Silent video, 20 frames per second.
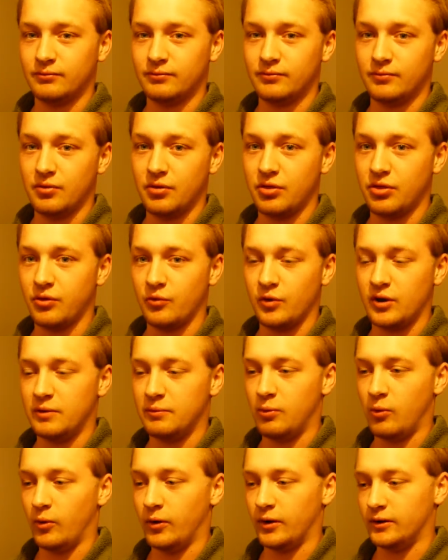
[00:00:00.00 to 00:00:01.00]

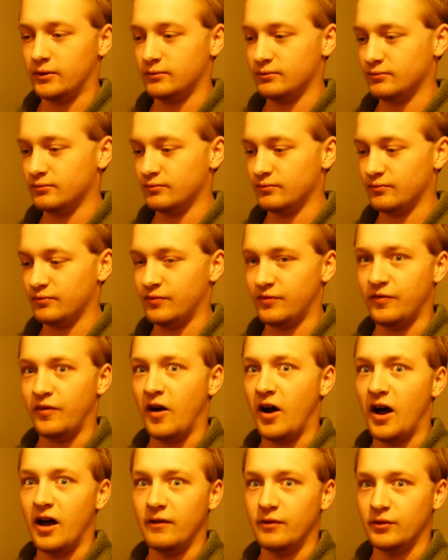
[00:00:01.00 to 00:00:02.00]

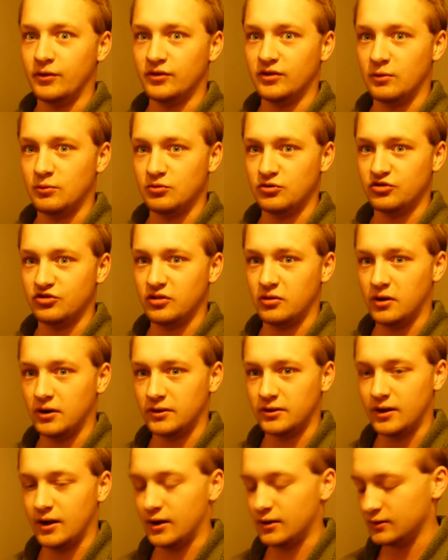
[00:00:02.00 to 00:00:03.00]
3.5 or some shit
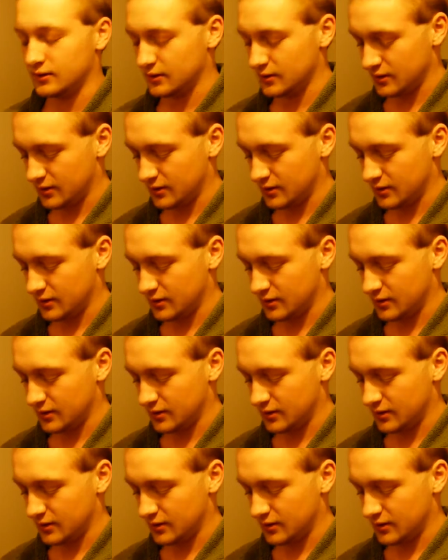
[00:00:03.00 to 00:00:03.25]
like that.